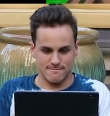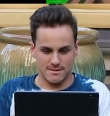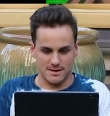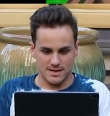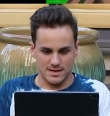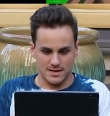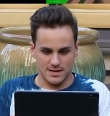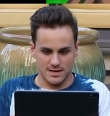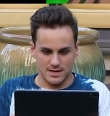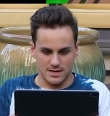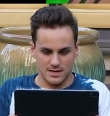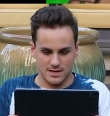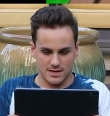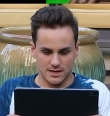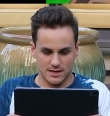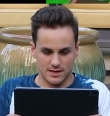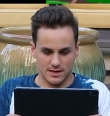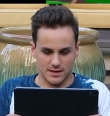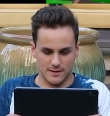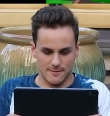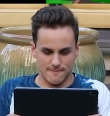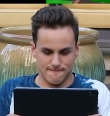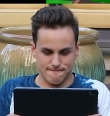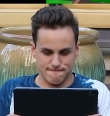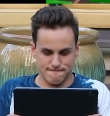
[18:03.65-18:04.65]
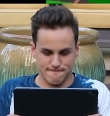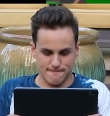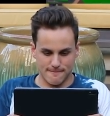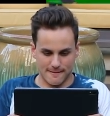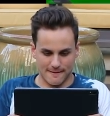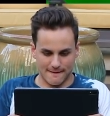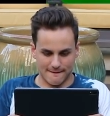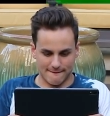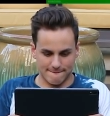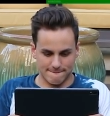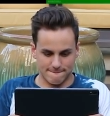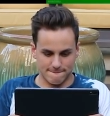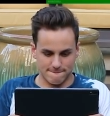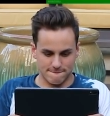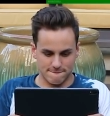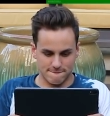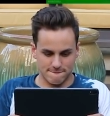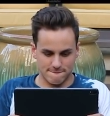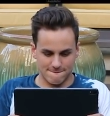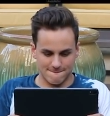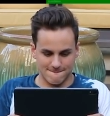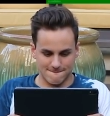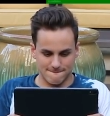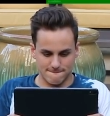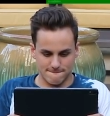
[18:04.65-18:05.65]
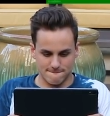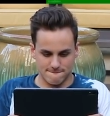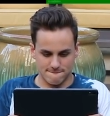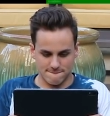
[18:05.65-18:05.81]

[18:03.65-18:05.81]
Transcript: [no speech]